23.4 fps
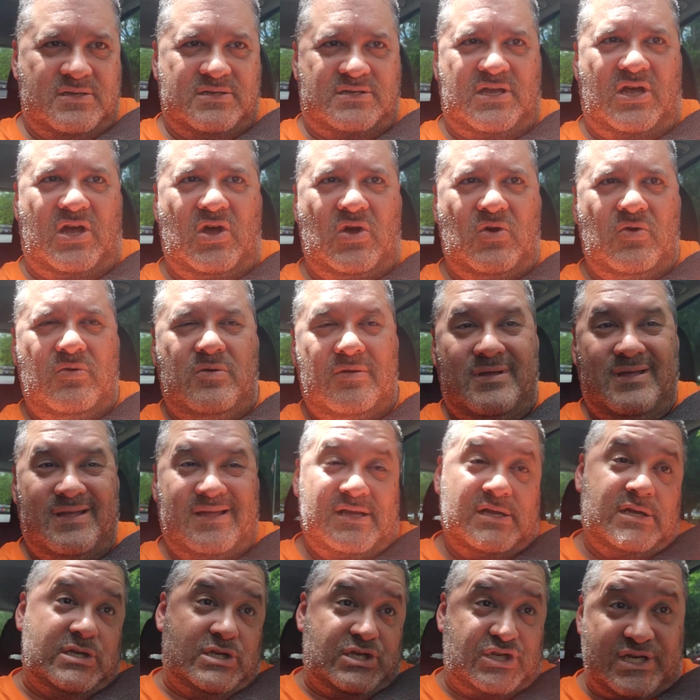So,
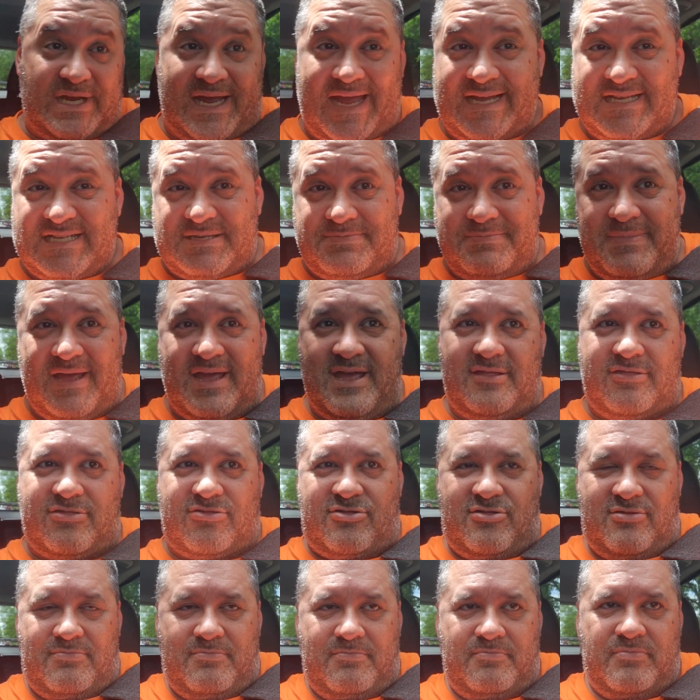Jack
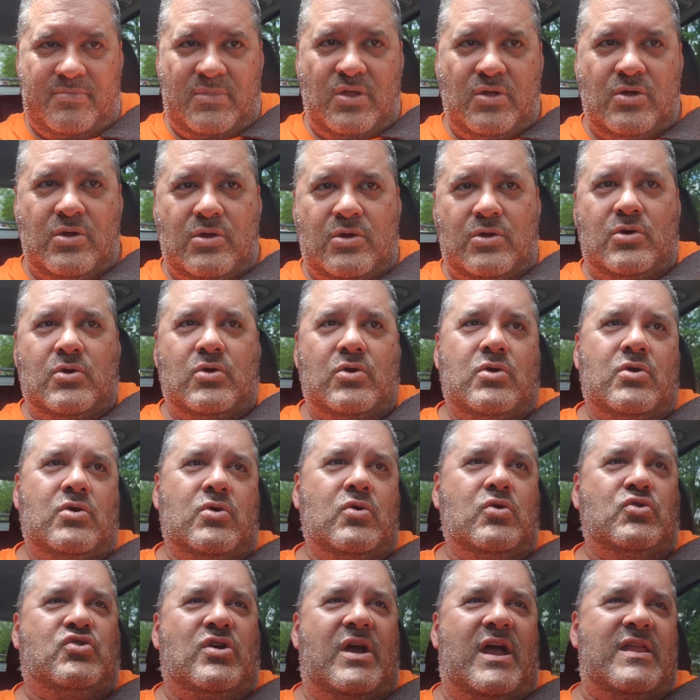Smith,
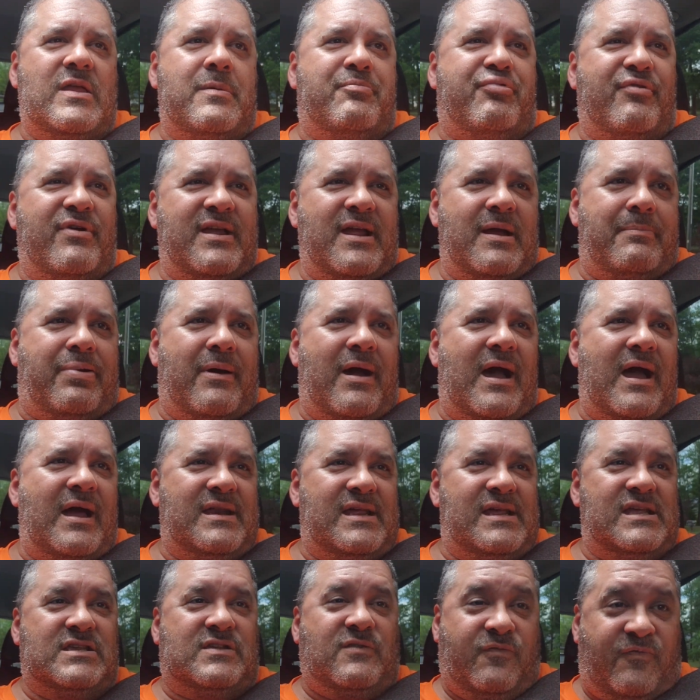who tried to bring upon
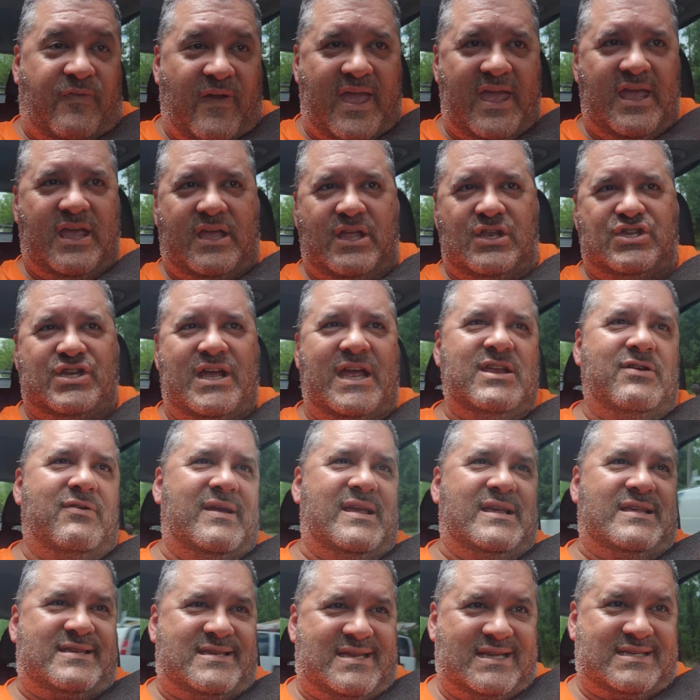his fake
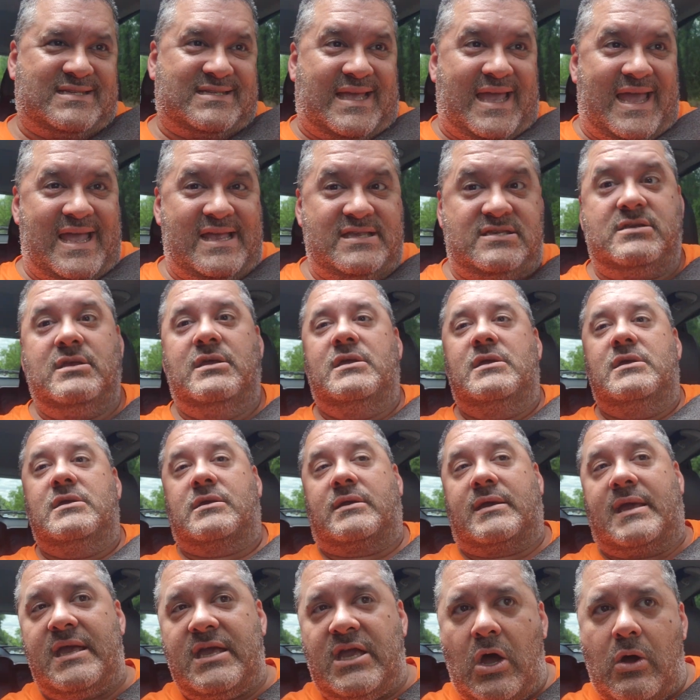January 6th case,
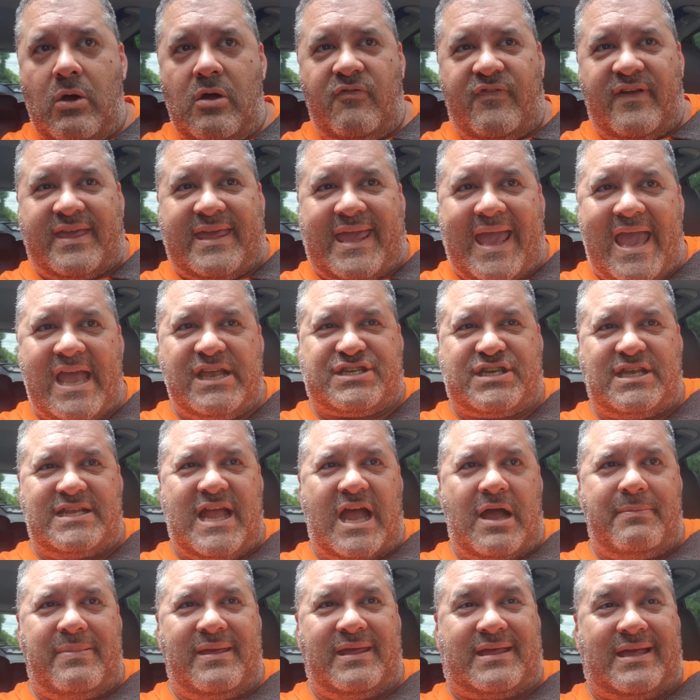can go on vacation
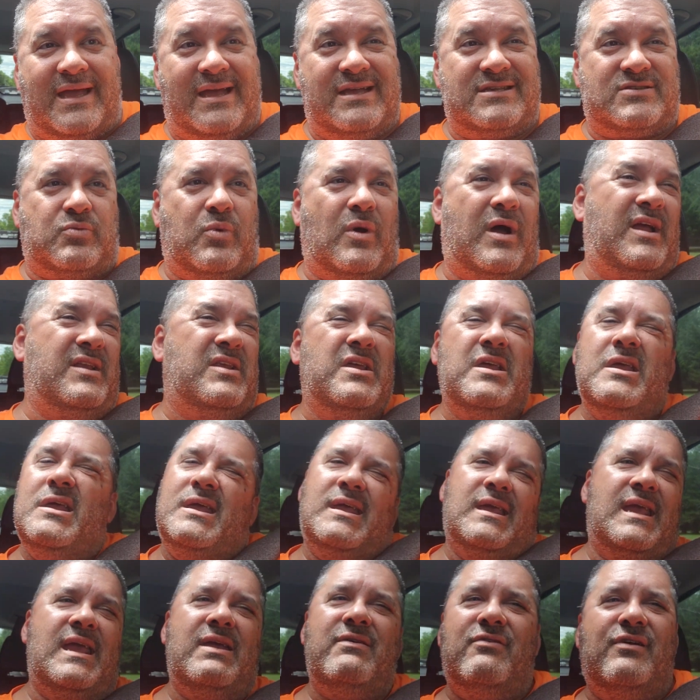now because, one,
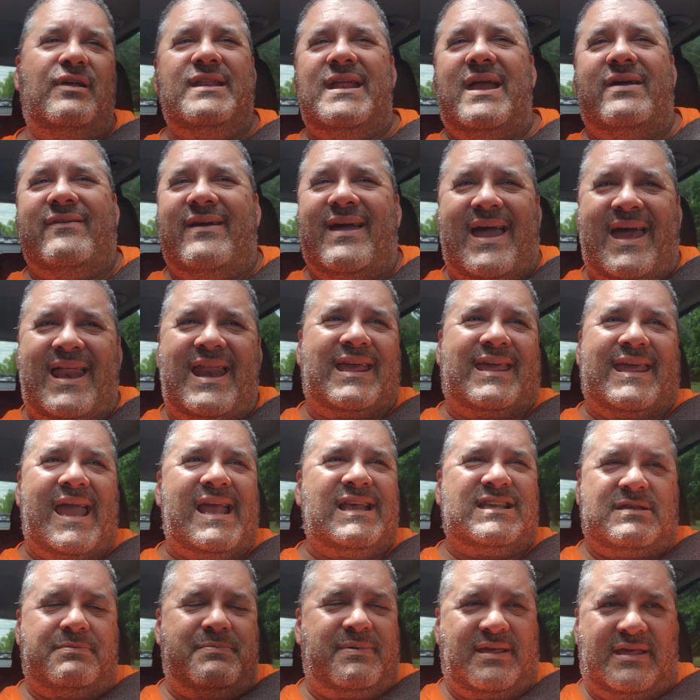he really never had a
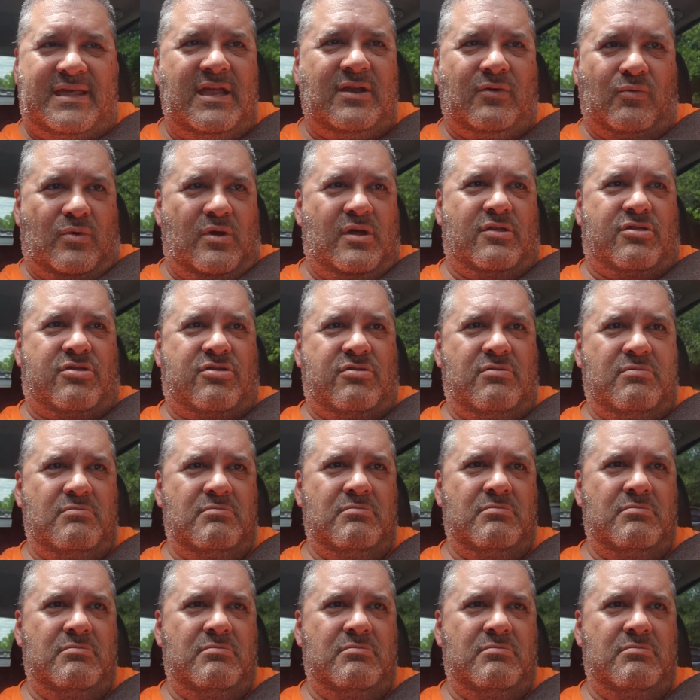case to begin with.